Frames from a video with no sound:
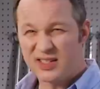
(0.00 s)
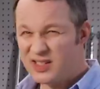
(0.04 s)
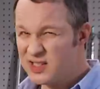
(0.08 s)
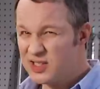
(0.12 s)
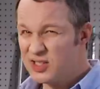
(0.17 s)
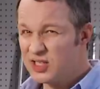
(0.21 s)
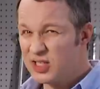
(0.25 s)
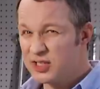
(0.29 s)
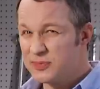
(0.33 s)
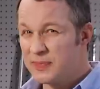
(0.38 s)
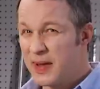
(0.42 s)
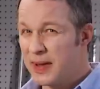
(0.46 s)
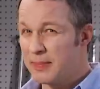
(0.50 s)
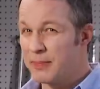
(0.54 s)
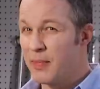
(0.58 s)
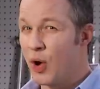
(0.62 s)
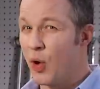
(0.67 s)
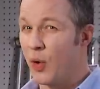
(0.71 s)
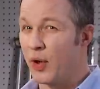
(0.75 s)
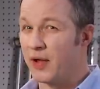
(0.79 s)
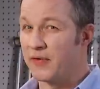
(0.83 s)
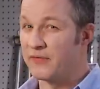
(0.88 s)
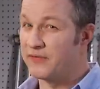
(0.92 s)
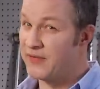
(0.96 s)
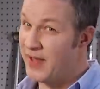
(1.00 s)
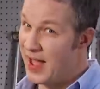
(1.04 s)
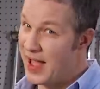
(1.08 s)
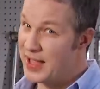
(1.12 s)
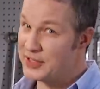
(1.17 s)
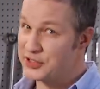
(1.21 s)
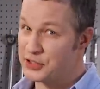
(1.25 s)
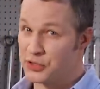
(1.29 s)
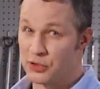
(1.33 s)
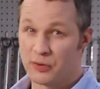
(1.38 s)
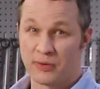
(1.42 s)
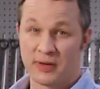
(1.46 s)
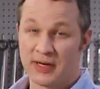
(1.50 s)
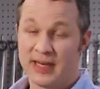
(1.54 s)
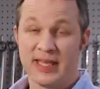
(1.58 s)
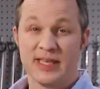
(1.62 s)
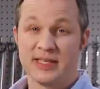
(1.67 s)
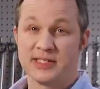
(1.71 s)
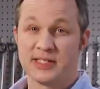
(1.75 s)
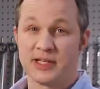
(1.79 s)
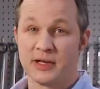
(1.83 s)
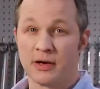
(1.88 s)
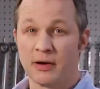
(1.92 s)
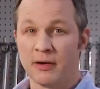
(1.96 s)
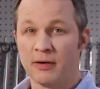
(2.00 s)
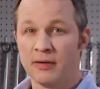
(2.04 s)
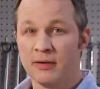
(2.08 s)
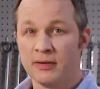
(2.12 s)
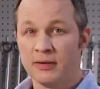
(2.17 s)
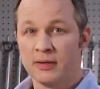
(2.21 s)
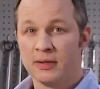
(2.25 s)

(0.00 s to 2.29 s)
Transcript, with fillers: doesn't just make mowing faster and easier.